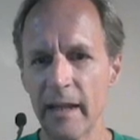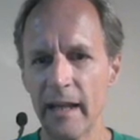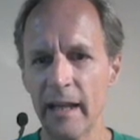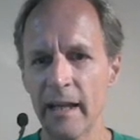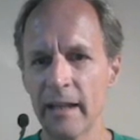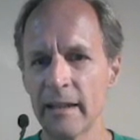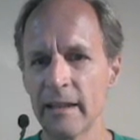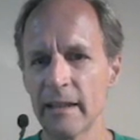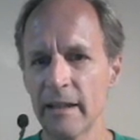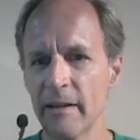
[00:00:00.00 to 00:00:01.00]

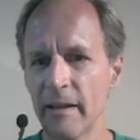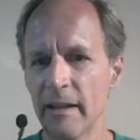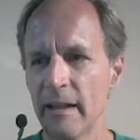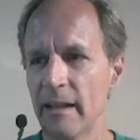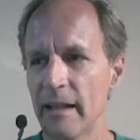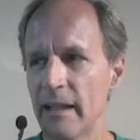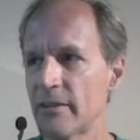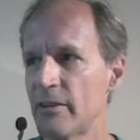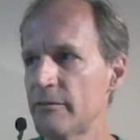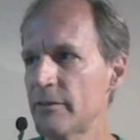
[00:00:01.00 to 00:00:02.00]
And
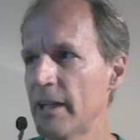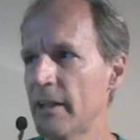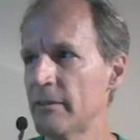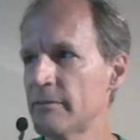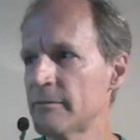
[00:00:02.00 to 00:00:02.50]
that's all for now.